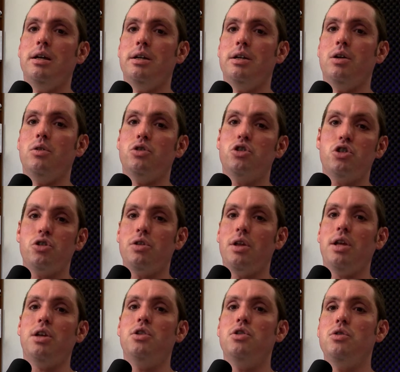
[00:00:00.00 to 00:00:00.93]
you know, sure
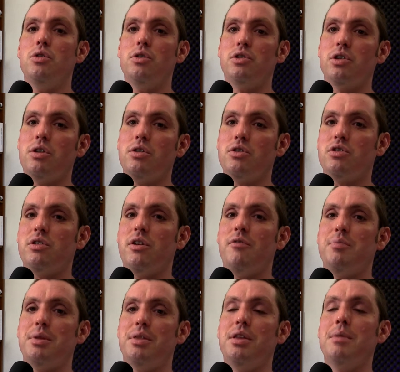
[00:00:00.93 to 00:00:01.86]
they can do this other
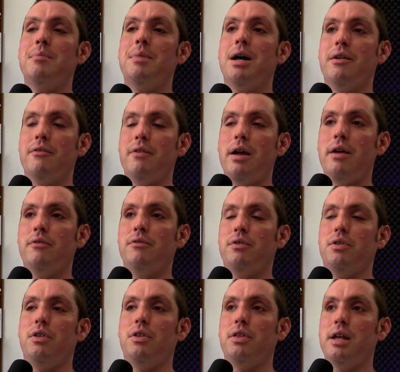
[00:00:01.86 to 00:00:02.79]
stuff, but the amount of
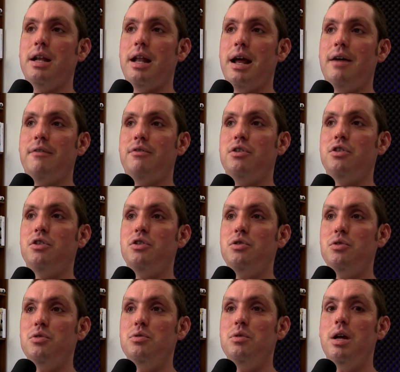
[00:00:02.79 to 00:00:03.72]
effort that they'd have to
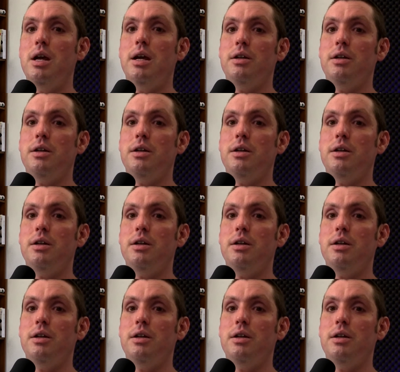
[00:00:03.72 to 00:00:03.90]
do